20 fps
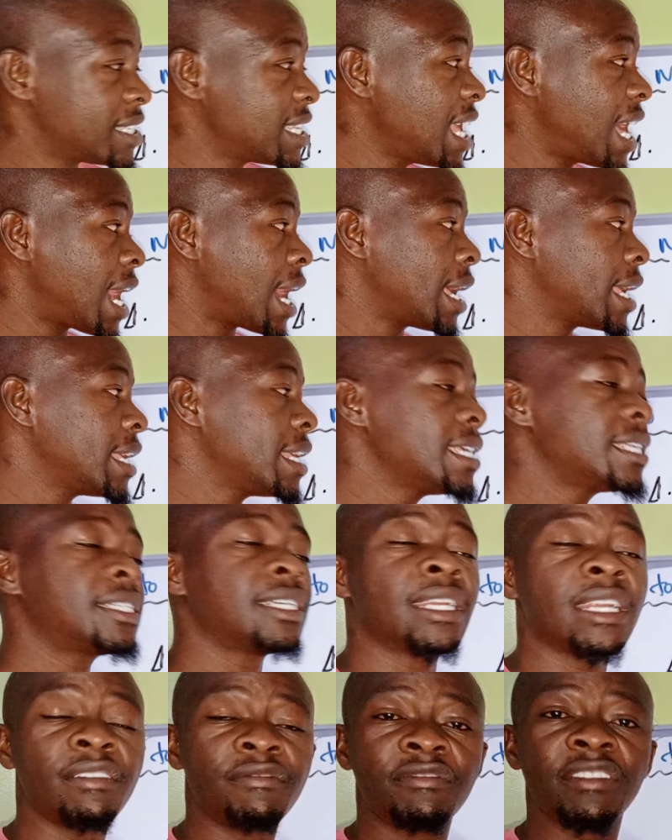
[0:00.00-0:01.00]
Yeah, each
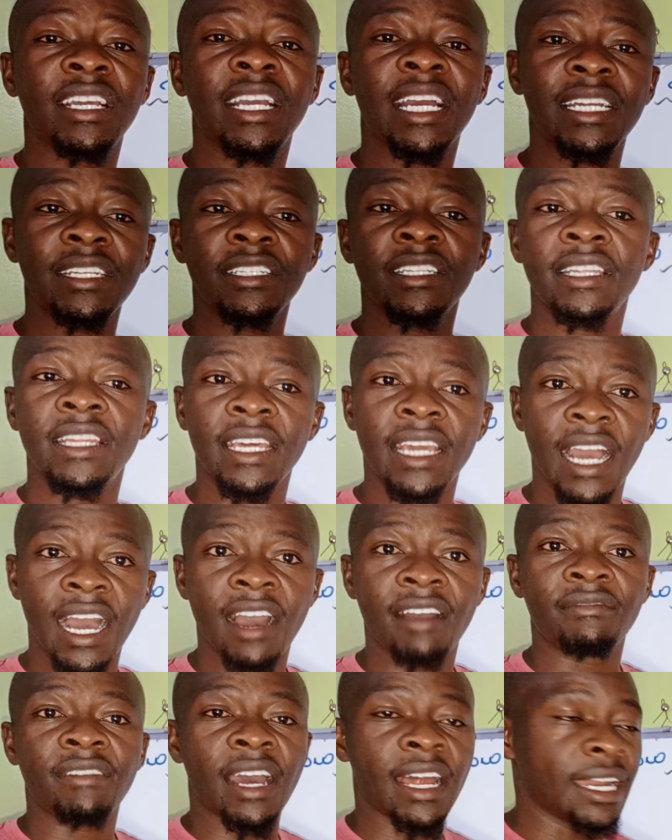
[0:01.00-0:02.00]
and every country, they
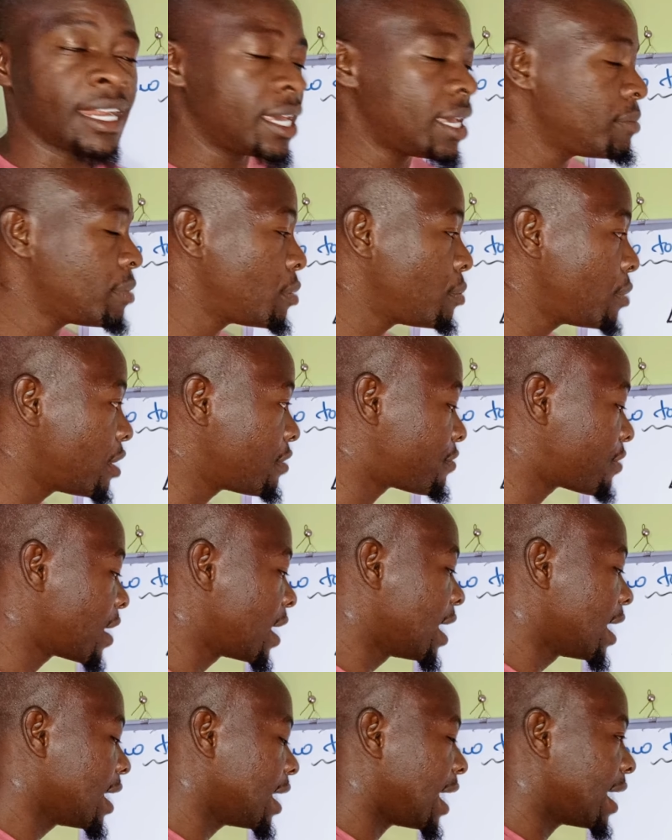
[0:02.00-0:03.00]
have an MMF.
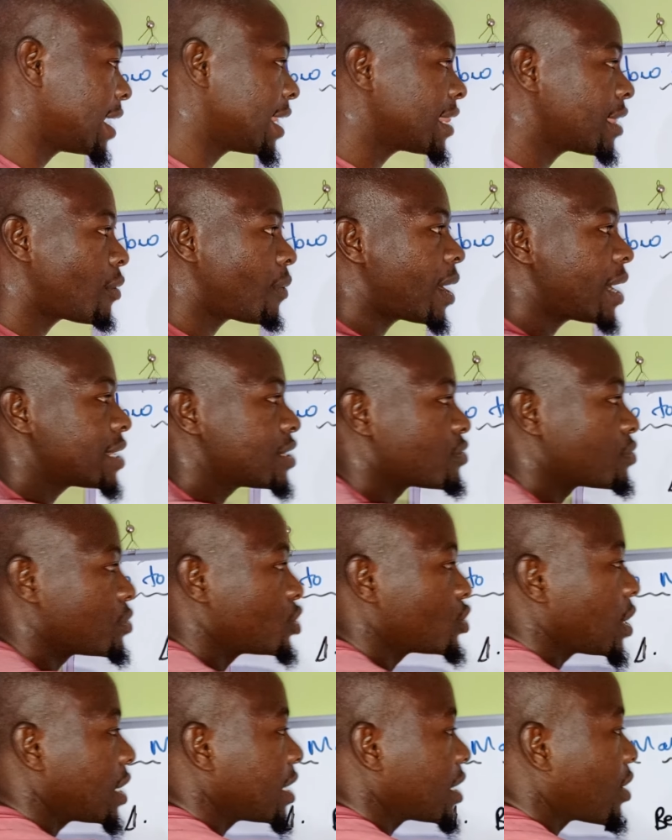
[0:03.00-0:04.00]
In other words, we
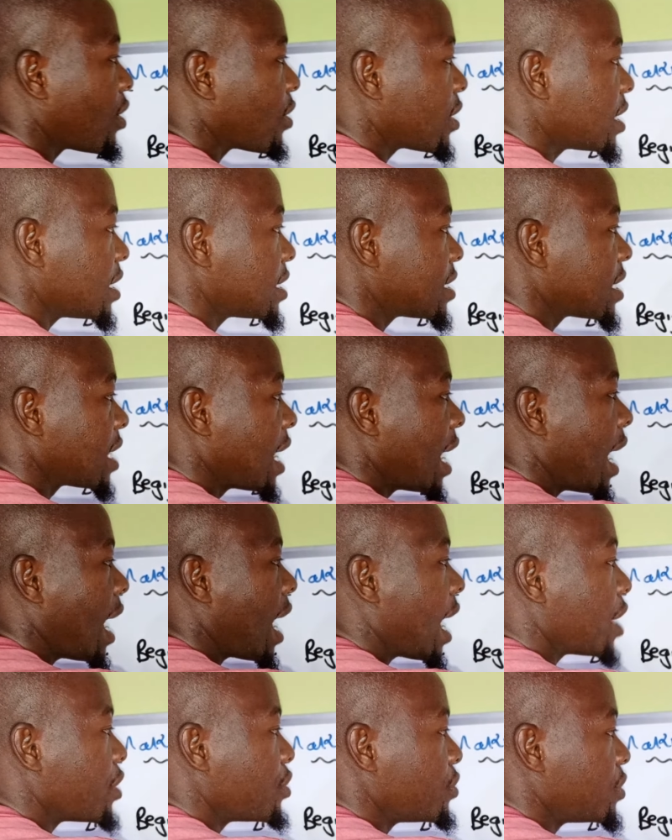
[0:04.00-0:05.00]
usually call it
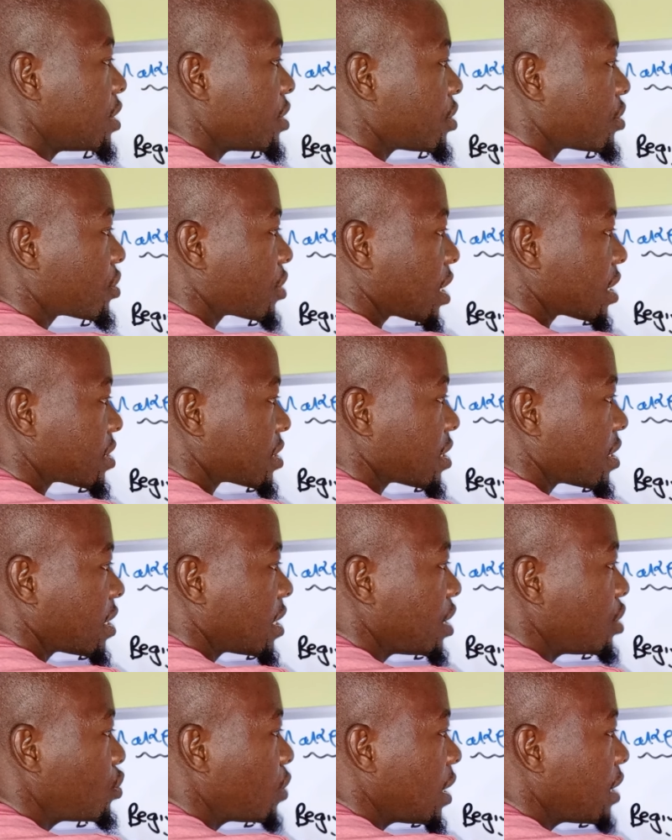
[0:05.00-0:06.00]
a unit trust. They
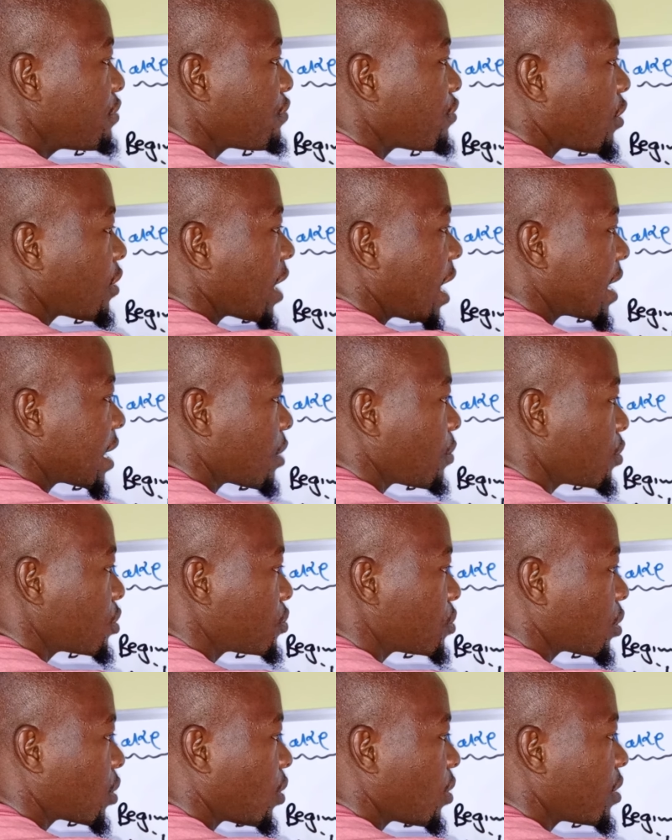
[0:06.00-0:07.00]
usually fall under what
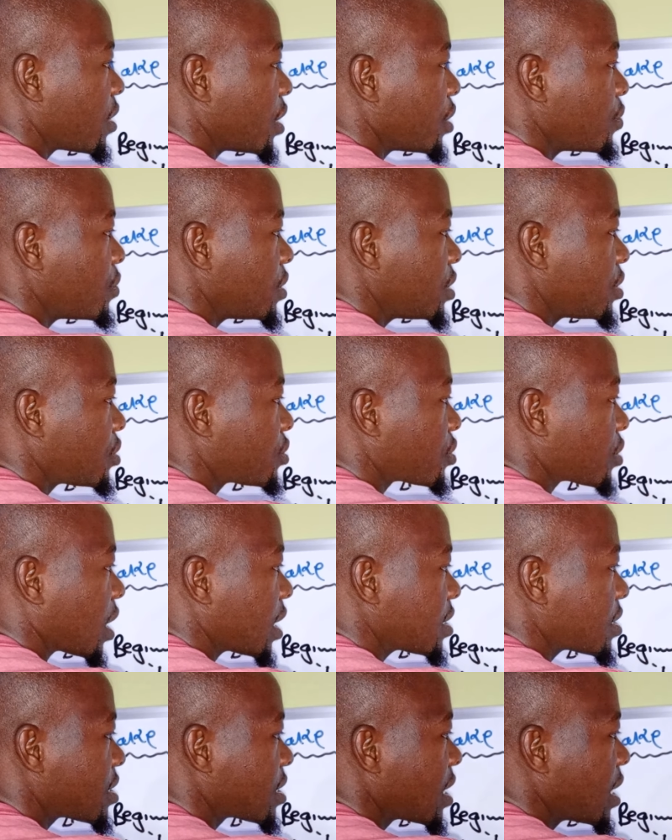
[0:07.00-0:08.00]
we call the unit
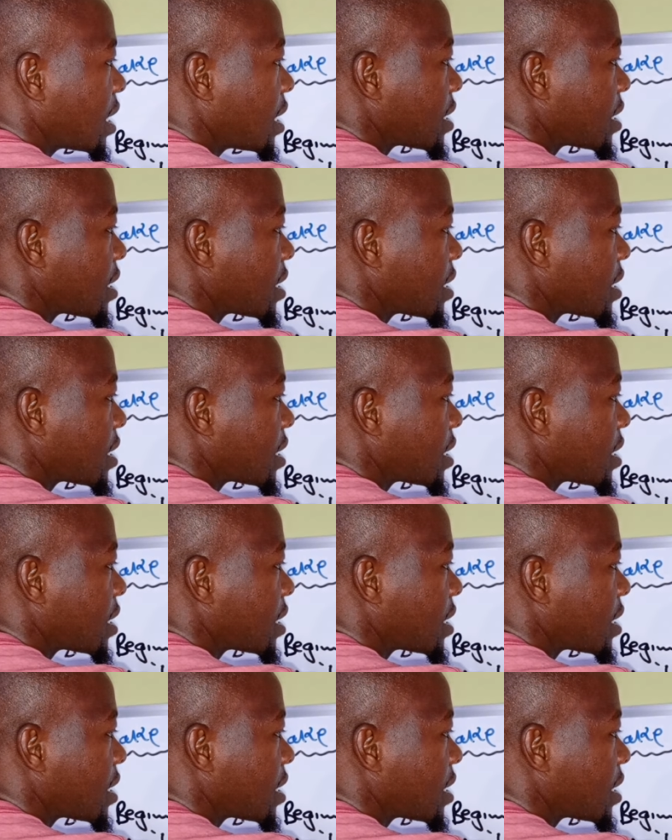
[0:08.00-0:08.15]
trust.